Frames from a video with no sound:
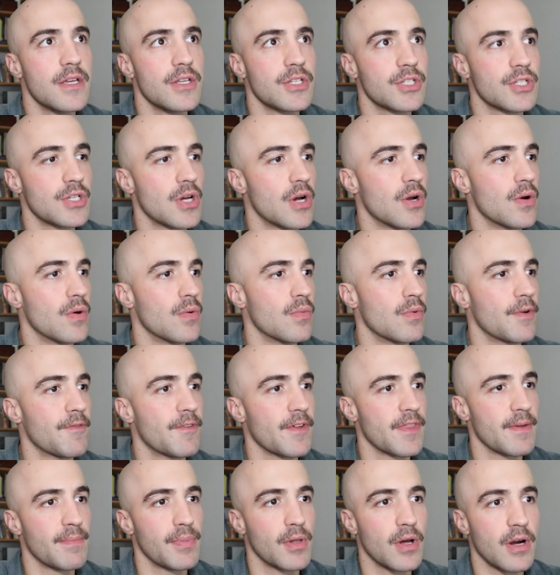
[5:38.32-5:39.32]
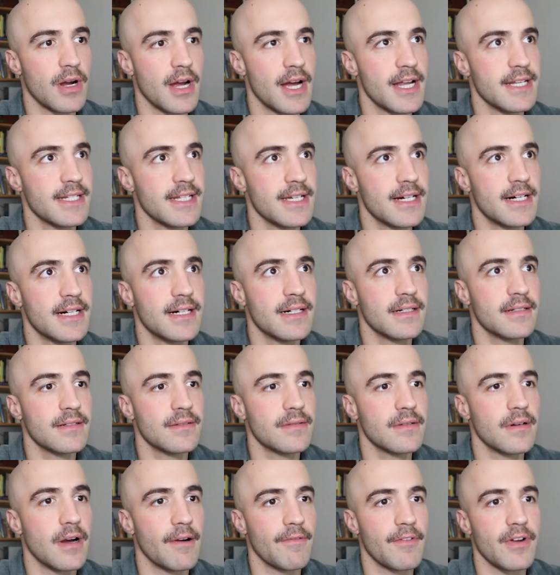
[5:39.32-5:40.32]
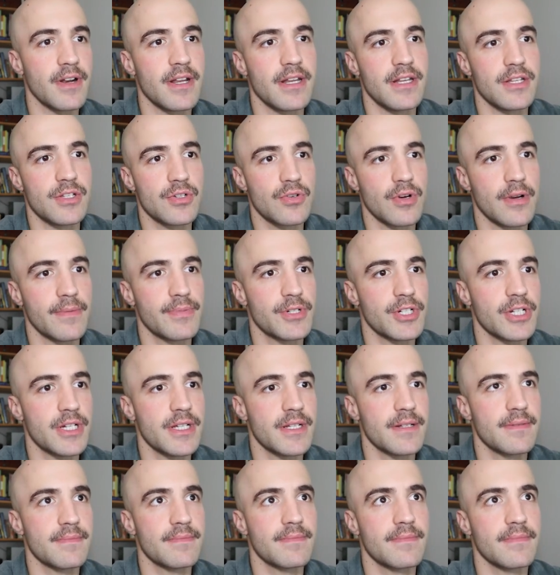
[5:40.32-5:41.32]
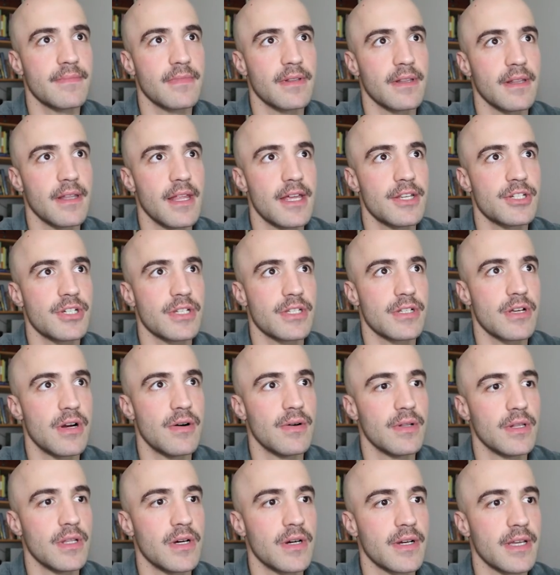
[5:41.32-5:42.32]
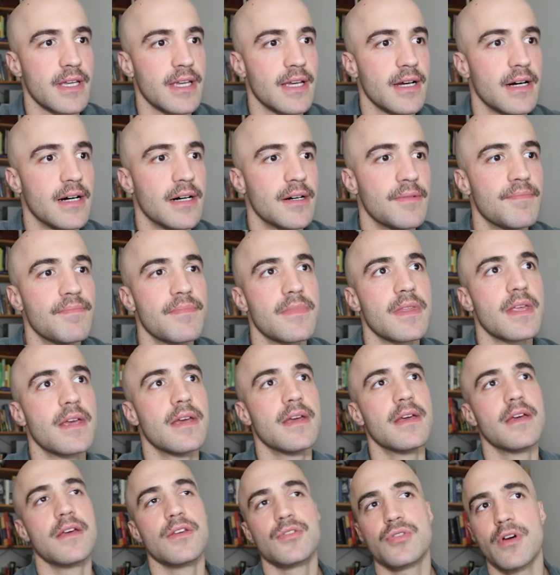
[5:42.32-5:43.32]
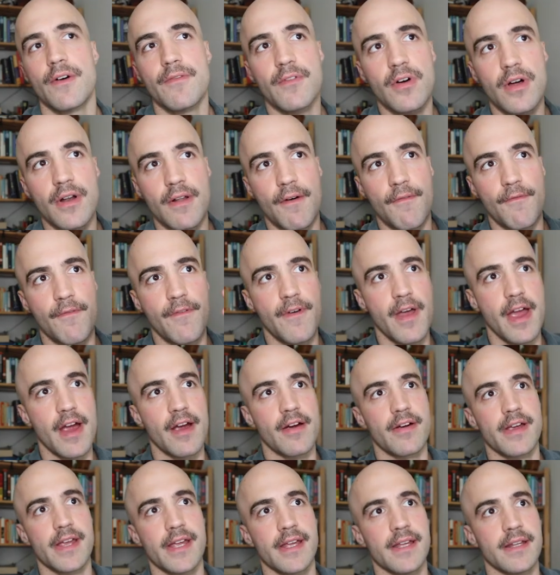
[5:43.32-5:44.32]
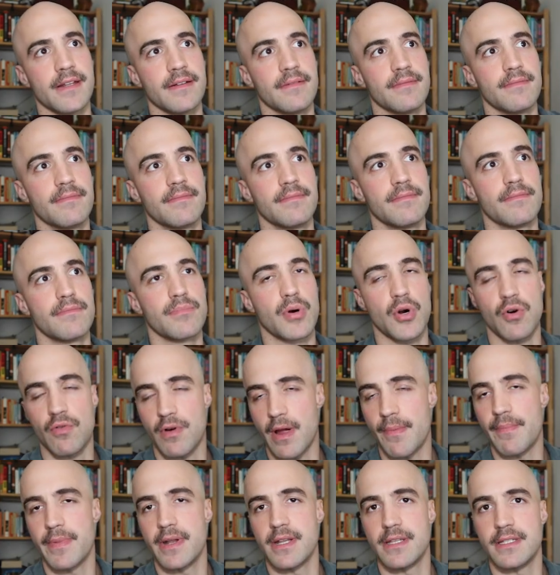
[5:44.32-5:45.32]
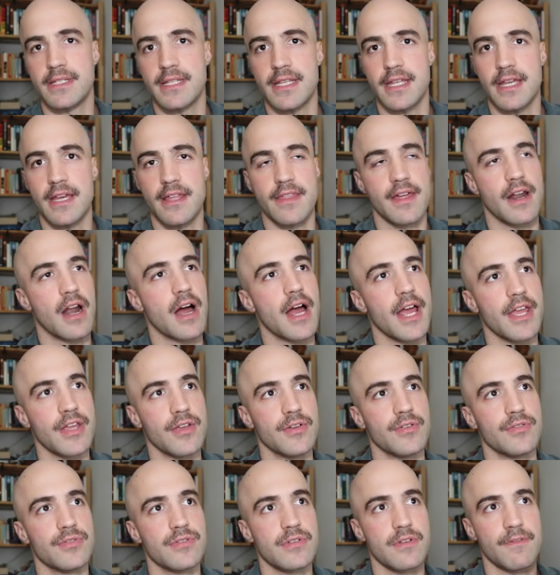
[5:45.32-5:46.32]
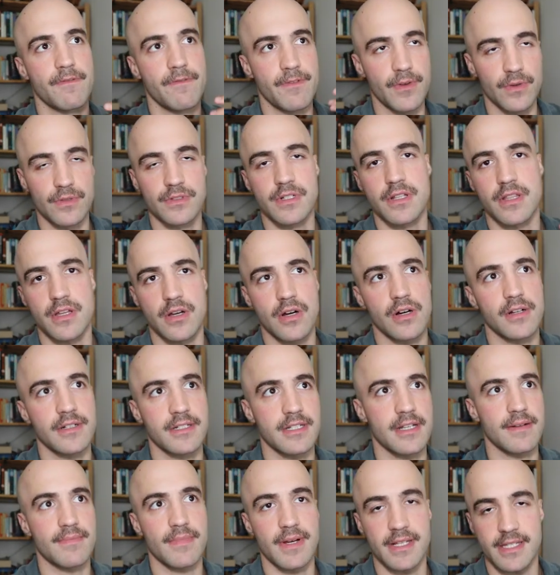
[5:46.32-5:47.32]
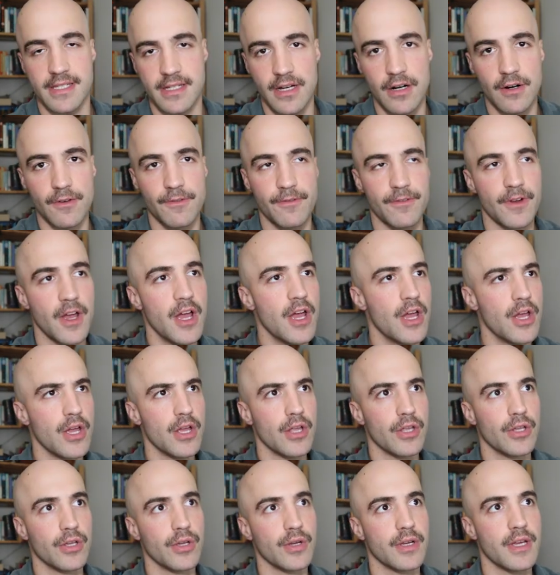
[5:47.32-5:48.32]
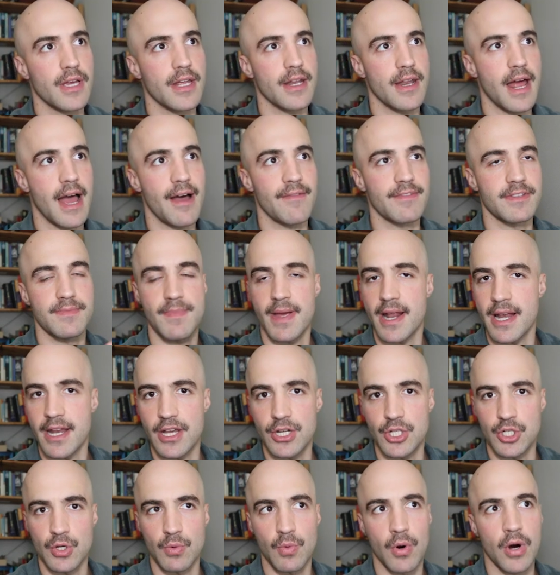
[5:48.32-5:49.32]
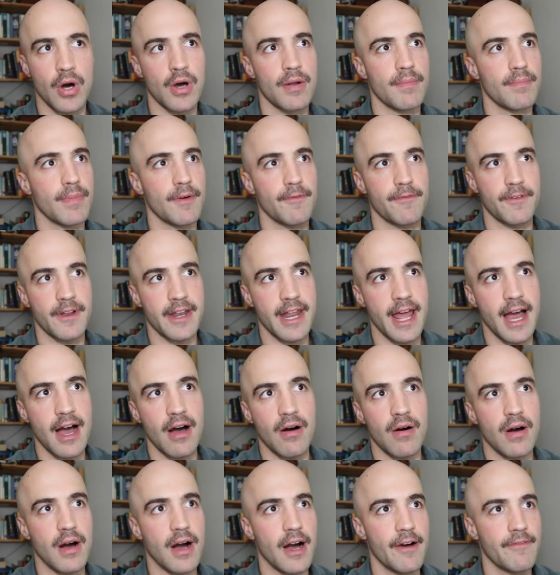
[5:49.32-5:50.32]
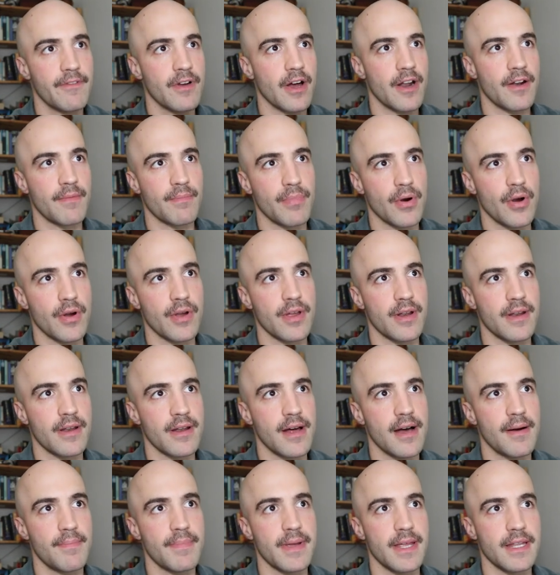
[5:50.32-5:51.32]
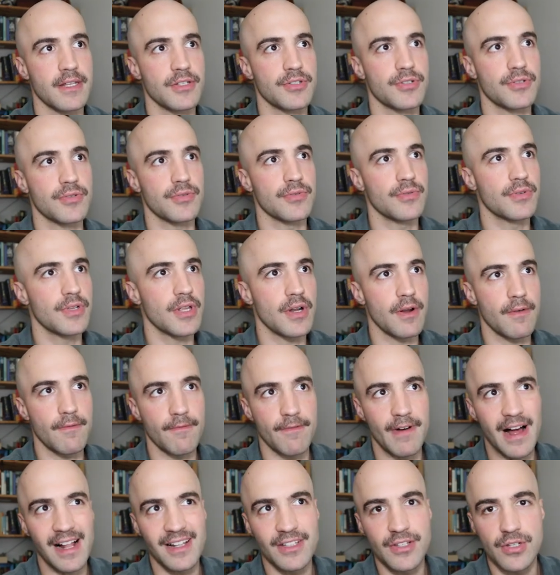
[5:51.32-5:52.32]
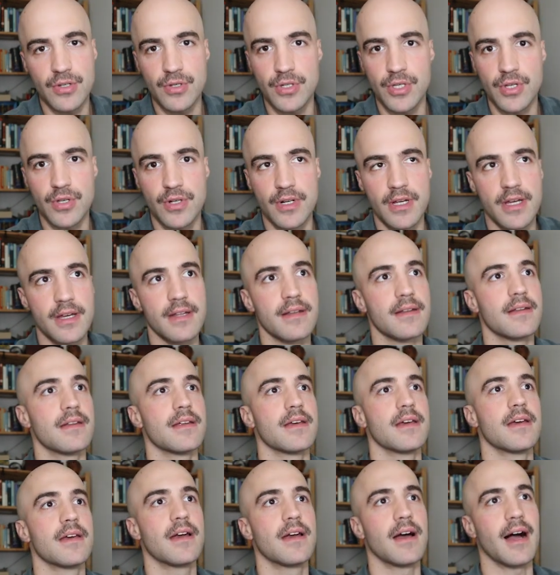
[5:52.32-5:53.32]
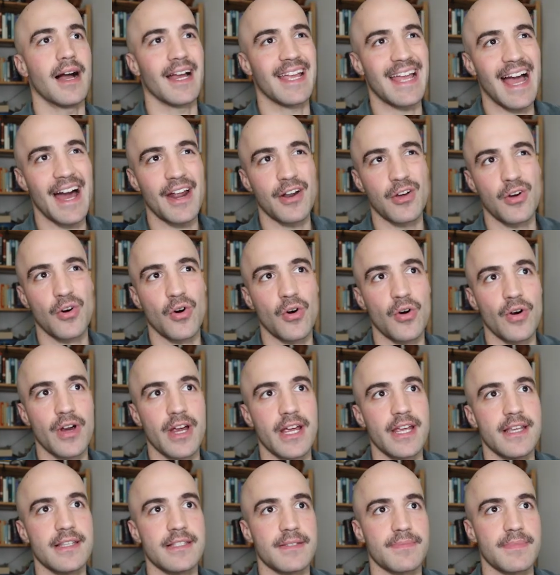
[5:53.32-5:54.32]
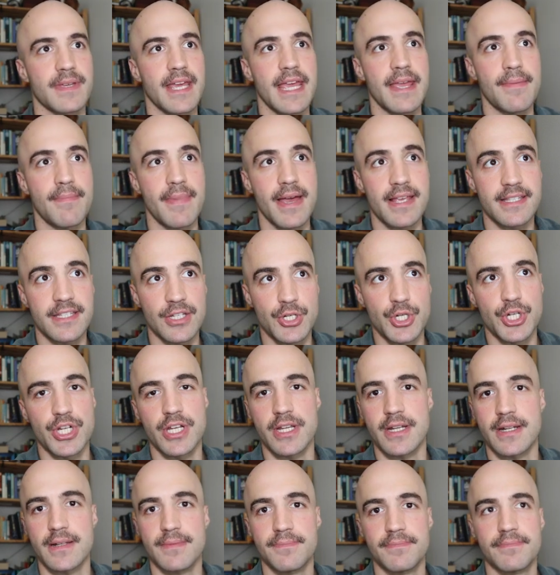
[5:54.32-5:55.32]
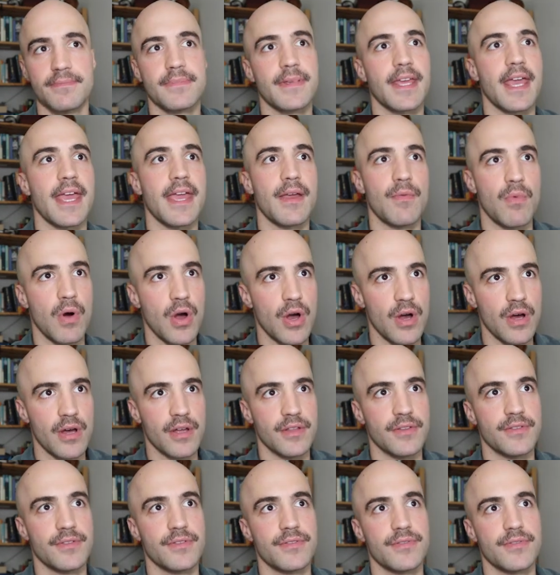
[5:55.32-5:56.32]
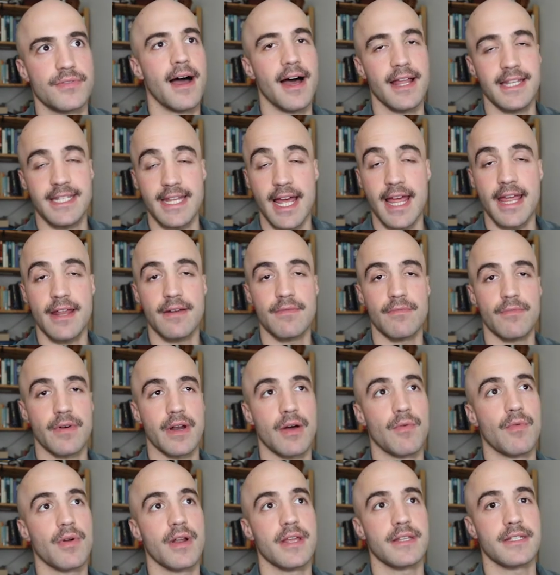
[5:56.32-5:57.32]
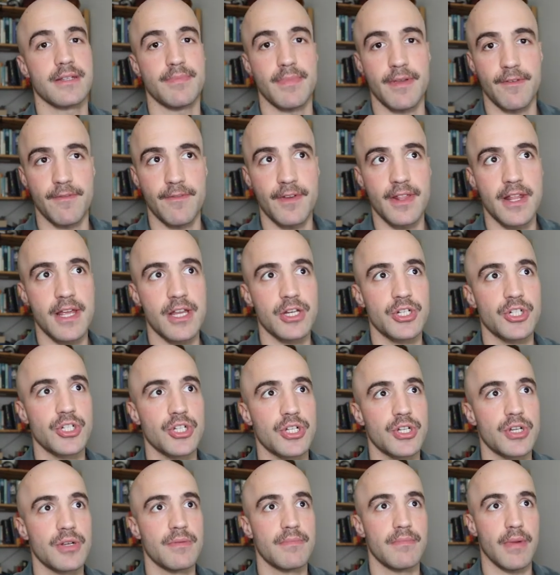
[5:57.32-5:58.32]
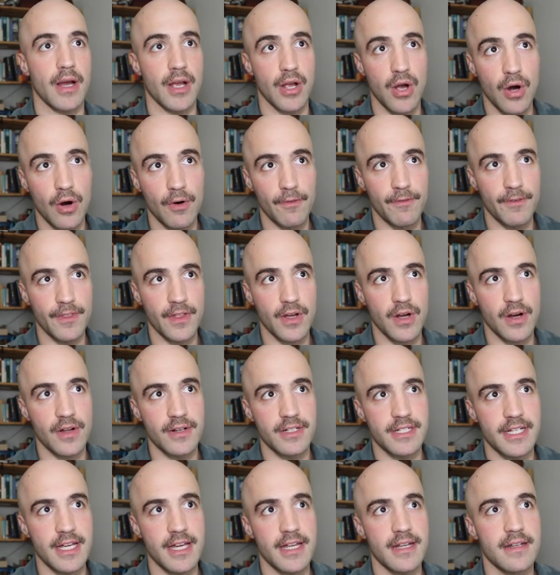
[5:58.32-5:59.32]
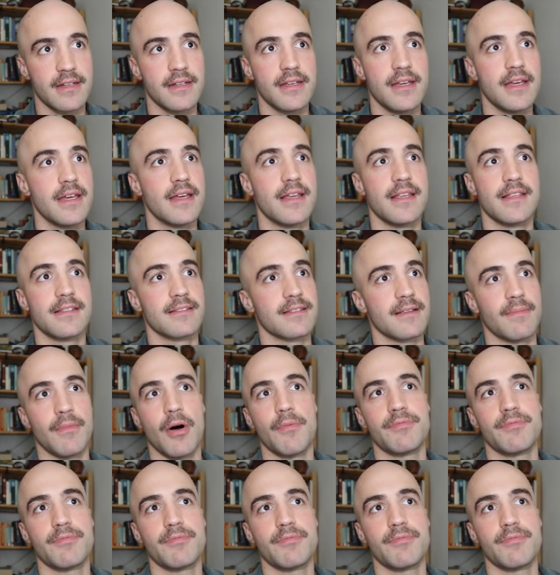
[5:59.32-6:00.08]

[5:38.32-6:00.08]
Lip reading: so we've got the blog idea. I've got a description. Let's just go along here. So I've got varying parameters here that I use to filter the content myself. You can have as many as you want, but for now I've kind of broken it up into, value unit, a category, some key messaging, keywords, a date when I want it to be finished, my goal for the content, some